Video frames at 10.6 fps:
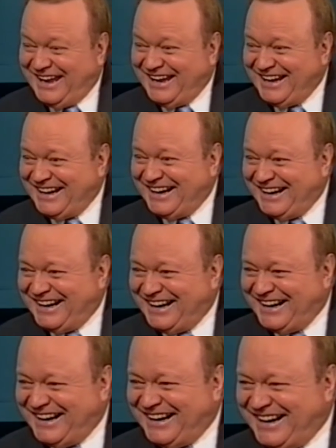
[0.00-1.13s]
No.
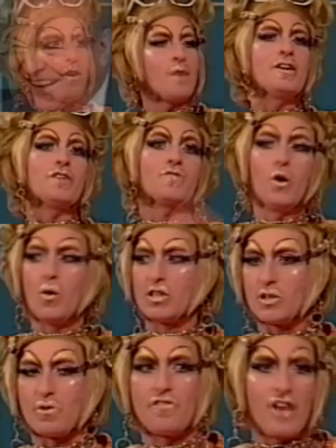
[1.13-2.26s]
I mean, of course, the
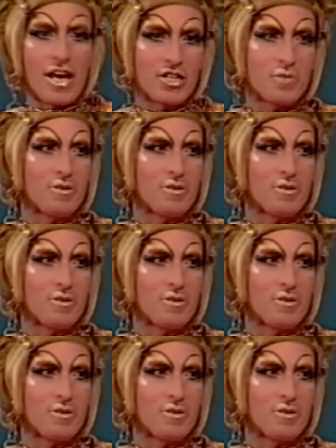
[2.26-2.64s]
reflection